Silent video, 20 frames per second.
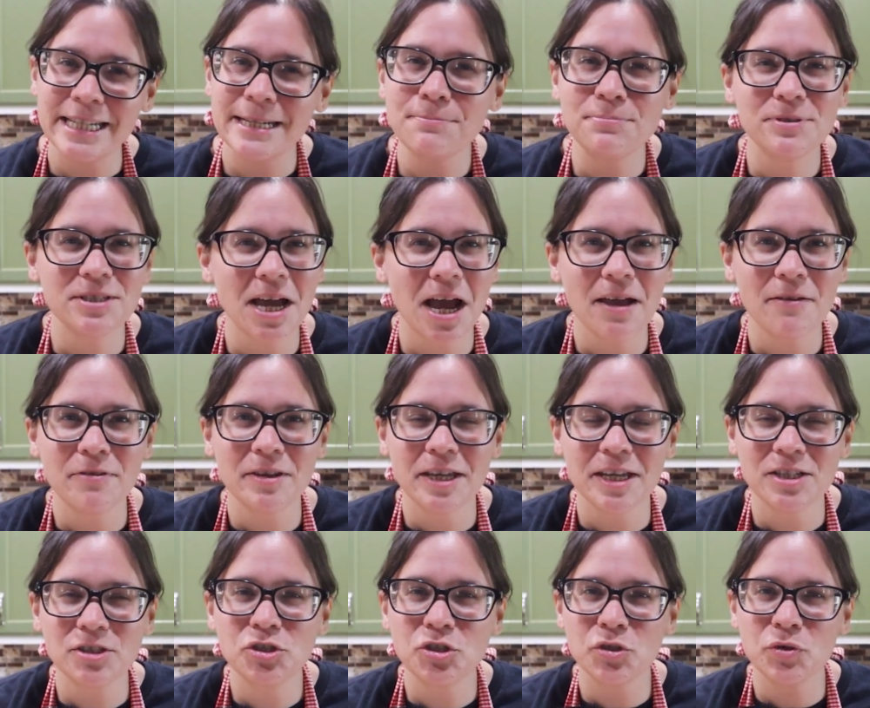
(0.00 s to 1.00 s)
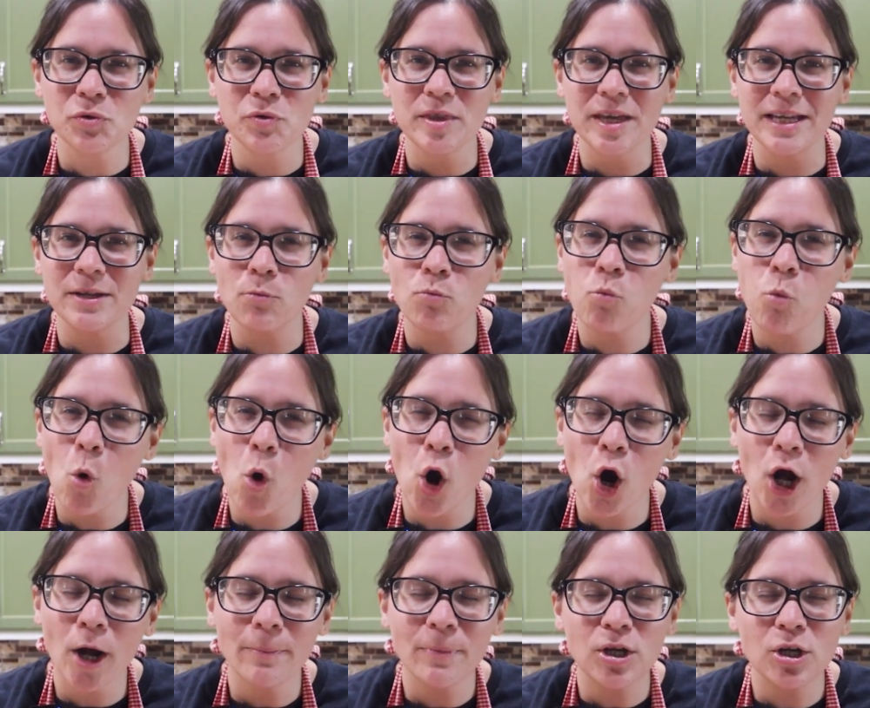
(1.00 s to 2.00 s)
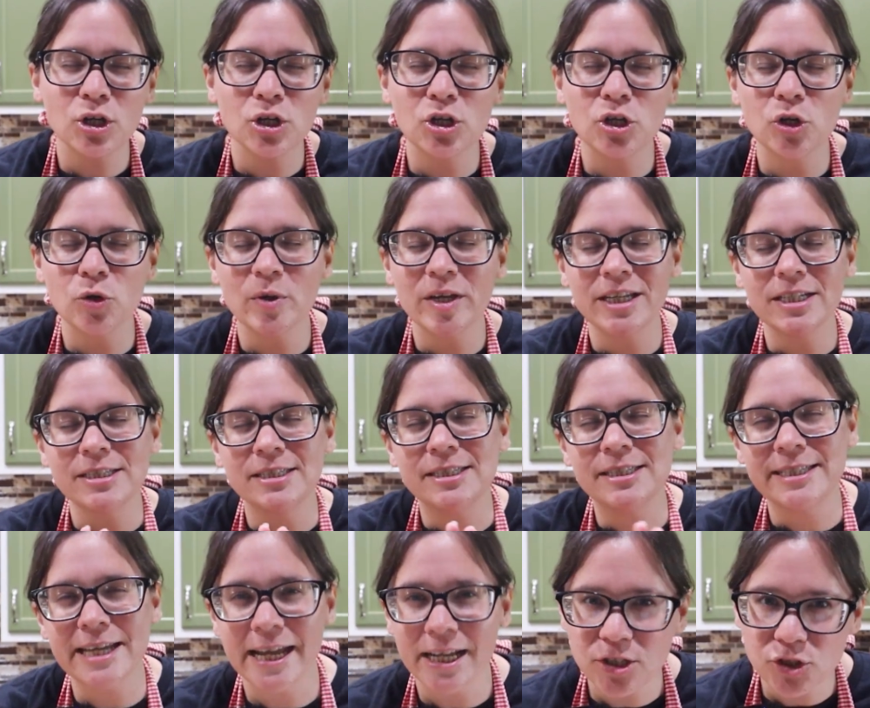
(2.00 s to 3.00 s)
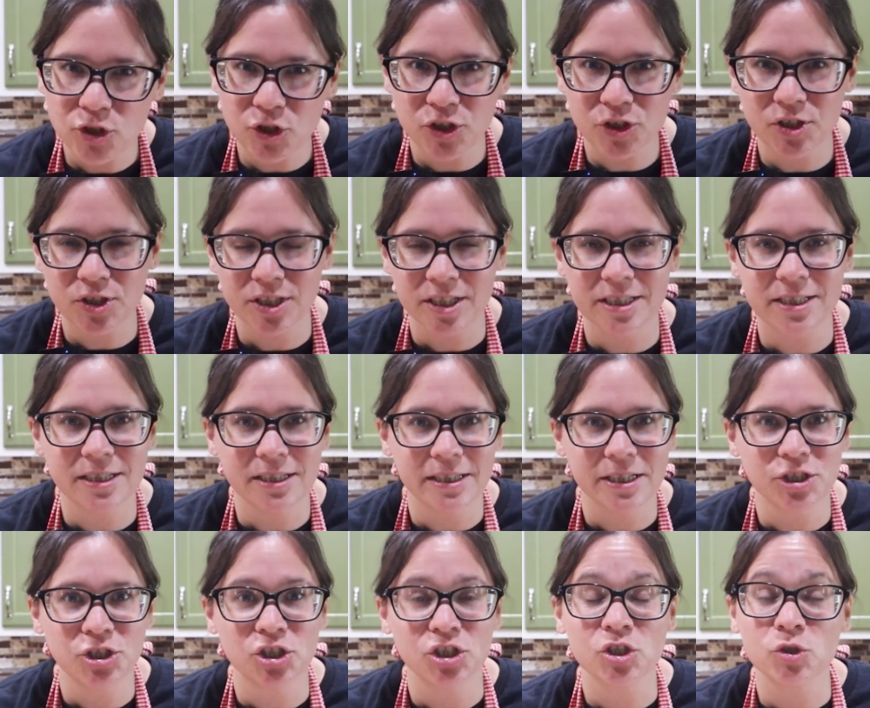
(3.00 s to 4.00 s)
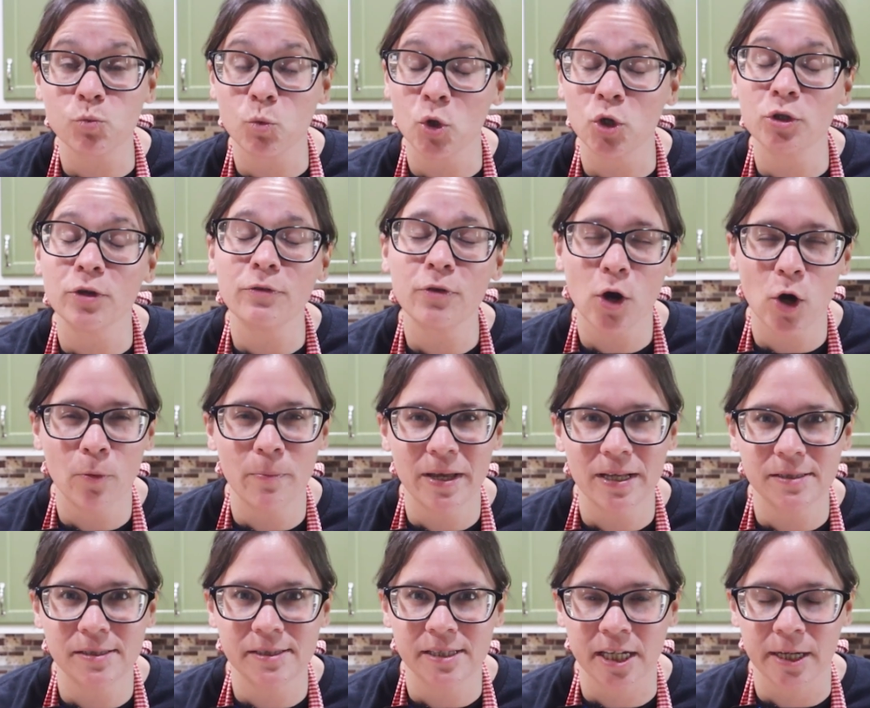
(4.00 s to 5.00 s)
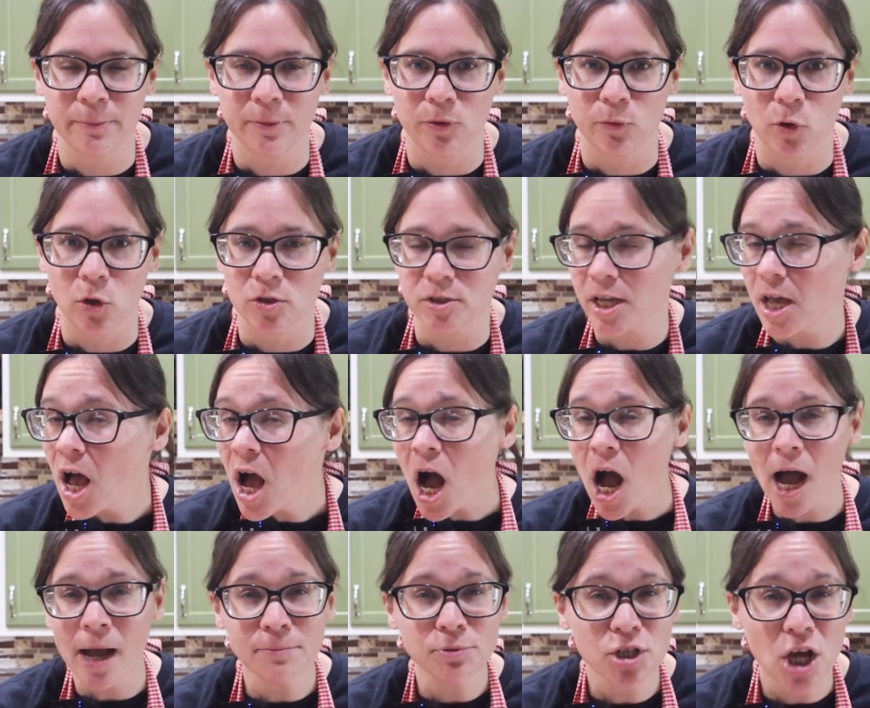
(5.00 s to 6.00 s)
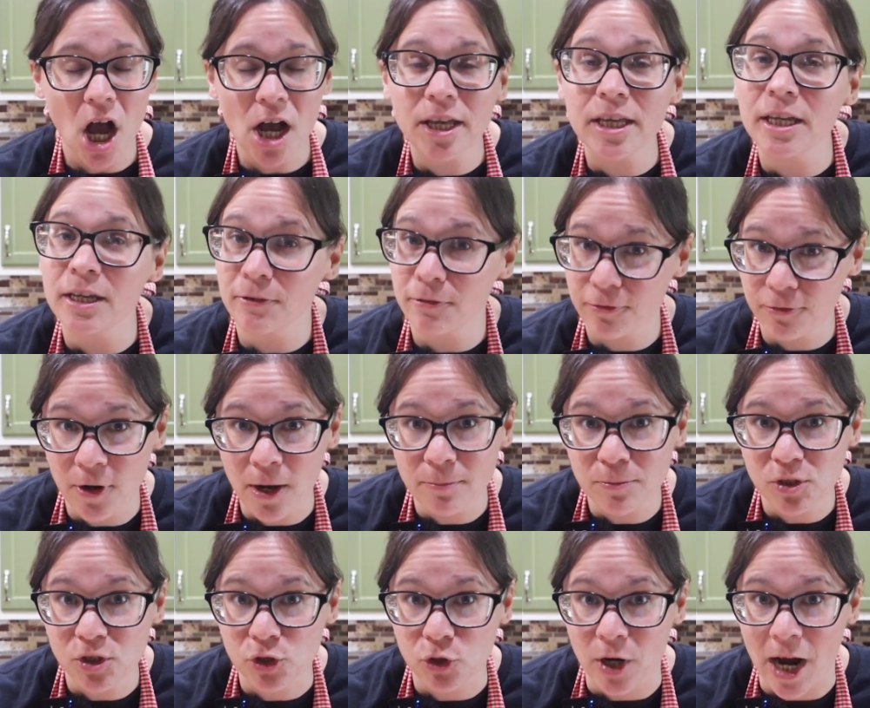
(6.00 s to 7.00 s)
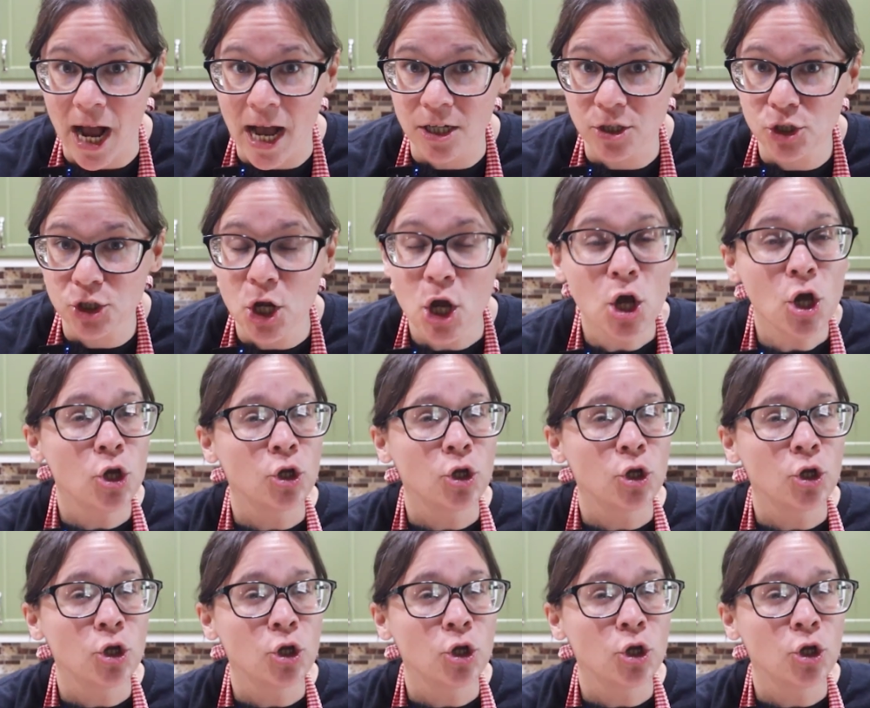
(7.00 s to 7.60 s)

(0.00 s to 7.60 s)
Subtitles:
deep diving into the warm, gooey, dangerously delicious world of homemade cinnamon rolls. I'm talking from scratch.